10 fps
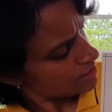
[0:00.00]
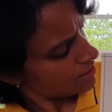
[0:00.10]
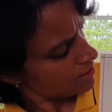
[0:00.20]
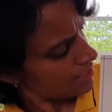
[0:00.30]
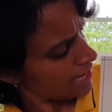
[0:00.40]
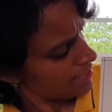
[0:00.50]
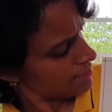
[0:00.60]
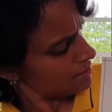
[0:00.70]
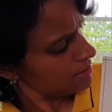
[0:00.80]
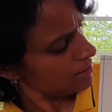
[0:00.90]
a
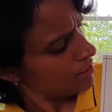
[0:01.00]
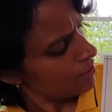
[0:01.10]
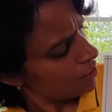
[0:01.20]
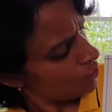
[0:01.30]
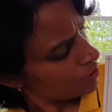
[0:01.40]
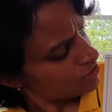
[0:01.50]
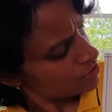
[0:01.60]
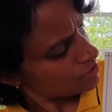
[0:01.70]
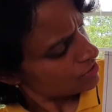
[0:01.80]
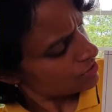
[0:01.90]
line which
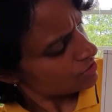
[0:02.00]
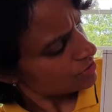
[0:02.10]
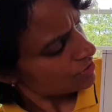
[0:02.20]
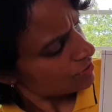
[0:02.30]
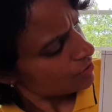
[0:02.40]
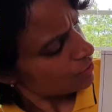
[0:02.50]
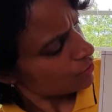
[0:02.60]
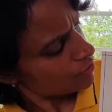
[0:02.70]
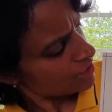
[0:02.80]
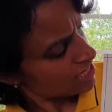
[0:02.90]
is,
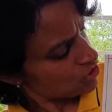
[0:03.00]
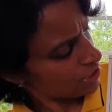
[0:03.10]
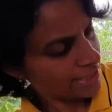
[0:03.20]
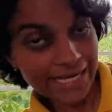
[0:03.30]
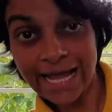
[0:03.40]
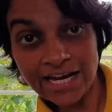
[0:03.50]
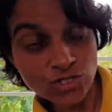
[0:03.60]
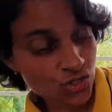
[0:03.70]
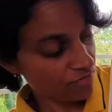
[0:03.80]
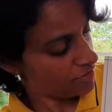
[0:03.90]
touching the
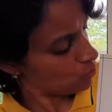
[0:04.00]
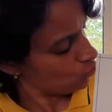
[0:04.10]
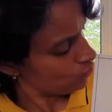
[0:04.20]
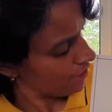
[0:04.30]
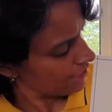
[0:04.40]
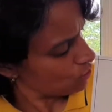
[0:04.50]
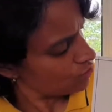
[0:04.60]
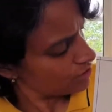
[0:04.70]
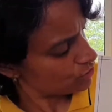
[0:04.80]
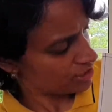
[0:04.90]
edge of the moon and
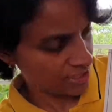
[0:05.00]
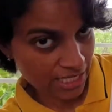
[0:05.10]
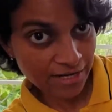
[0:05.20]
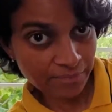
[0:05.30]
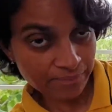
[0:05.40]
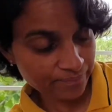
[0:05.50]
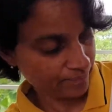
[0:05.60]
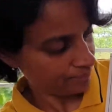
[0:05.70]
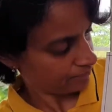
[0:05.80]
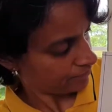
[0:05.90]
going to the sun,
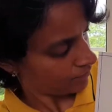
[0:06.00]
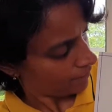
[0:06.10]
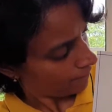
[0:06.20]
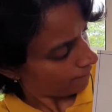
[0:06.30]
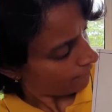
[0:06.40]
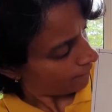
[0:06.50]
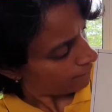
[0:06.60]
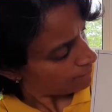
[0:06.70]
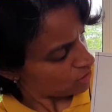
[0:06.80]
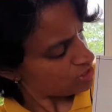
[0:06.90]

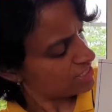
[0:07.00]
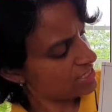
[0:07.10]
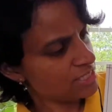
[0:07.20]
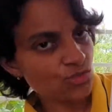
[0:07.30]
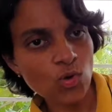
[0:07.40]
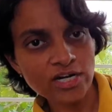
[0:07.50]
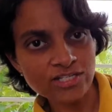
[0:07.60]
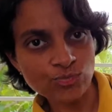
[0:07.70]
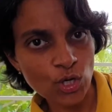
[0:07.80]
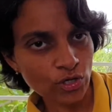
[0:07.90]
because this is what
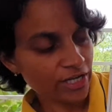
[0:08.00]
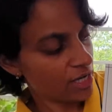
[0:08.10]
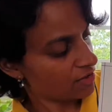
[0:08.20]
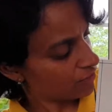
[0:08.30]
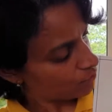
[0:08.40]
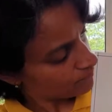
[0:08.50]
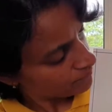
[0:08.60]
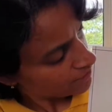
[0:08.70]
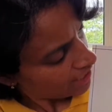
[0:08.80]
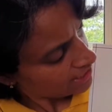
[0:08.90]
is blocking our view.
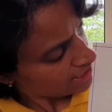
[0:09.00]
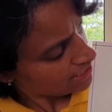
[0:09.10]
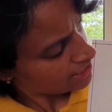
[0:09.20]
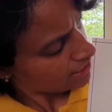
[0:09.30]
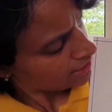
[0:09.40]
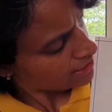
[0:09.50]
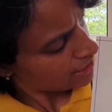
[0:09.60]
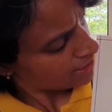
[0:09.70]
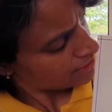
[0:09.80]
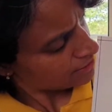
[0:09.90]
And then another
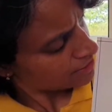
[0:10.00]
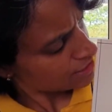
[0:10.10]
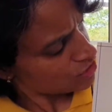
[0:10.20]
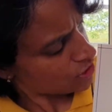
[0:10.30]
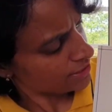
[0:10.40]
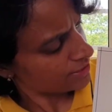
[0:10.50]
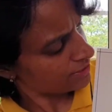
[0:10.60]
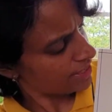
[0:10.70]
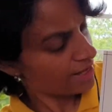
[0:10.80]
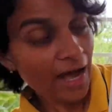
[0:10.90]
line
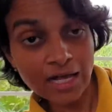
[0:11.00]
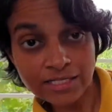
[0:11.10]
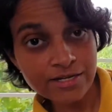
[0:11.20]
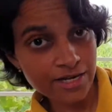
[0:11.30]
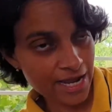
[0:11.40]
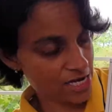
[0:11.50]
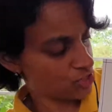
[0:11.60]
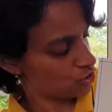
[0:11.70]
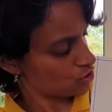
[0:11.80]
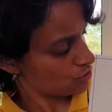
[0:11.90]
touching the other
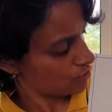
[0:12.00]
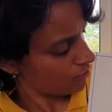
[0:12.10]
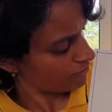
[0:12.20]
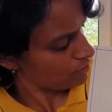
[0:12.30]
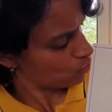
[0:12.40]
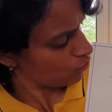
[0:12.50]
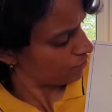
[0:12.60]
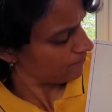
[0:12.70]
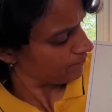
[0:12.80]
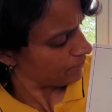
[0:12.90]
edge of the
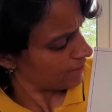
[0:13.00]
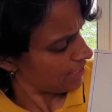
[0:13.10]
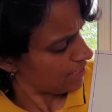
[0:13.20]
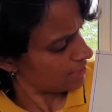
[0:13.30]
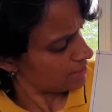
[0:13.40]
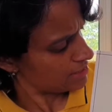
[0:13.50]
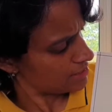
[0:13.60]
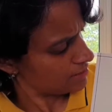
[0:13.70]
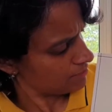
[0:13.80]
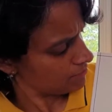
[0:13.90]
moon and
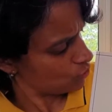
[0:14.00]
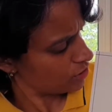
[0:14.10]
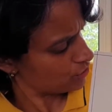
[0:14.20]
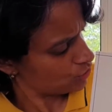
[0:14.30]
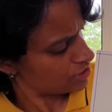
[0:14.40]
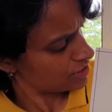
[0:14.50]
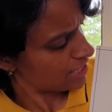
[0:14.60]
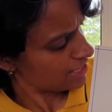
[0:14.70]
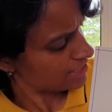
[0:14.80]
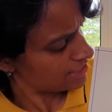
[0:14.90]
going to the
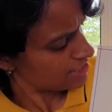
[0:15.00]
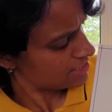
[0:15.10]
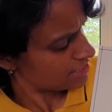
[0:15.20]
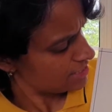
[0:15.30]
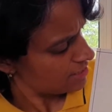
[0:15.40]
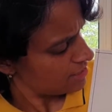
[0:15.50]
sun. And this